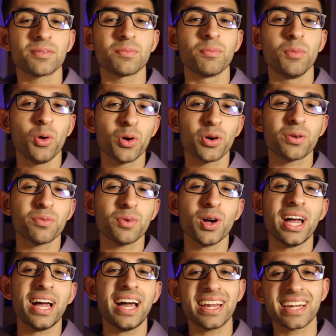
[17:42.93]
more
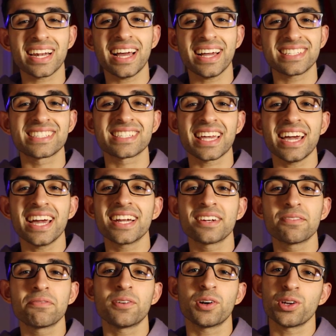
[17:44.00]
and less
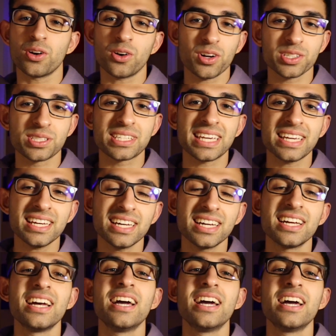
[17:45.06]
scared for your OSCE.